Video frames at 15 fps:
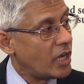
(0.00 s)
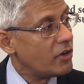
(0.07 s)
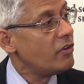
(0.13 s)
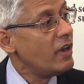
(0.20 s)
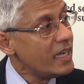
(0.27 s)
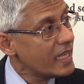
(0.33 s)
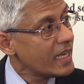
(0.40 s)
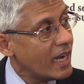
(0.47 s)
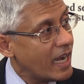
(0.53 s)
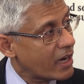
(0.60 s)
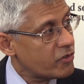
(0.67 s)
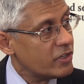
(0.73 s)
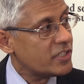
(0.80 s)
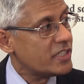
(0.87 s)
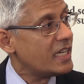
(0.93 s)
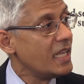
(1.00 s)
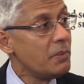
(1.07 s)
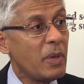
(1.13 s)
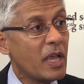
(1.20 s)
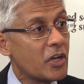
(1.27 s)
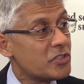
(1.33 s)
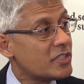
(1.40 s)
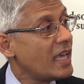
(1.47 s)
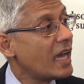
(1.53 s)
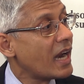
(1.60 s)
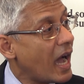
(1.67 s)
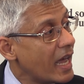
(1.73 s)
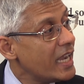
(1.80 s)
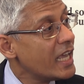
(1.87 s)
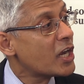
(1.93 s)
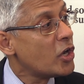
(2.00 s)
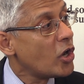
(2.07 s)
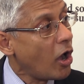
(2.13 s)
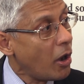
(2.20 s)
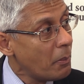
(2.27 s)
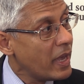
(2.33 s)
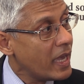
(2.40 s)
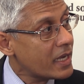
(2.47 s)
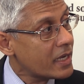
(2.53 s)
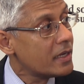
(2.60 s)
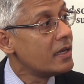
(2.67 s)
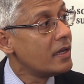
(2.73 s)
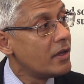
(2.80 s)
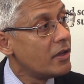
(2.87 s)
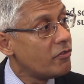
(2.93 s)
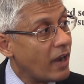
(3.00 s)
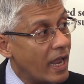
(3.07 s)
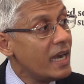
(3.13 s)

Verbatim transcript: generating electricity, because they are uneconomic, mm-hmm.